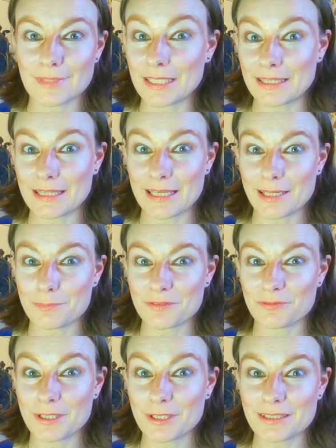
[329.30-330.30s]
And that, my
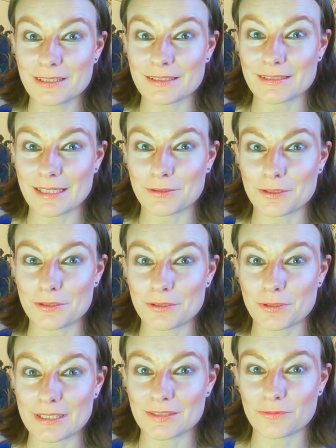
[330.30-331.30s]
friends, is how you
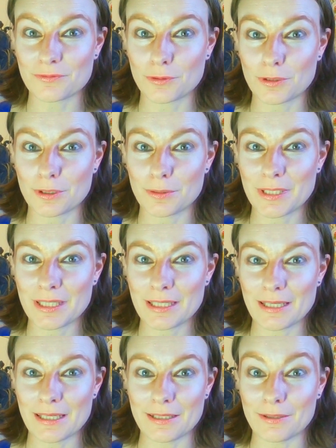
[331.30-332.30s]
transform
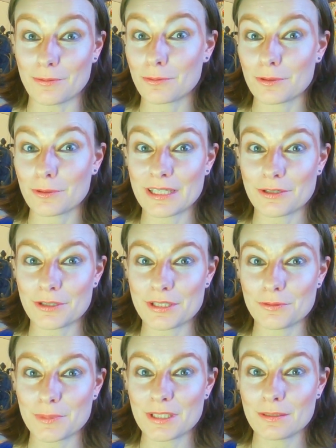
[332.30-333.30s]
an ordinary
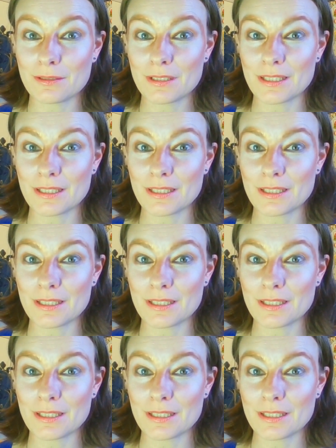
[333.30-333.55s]
human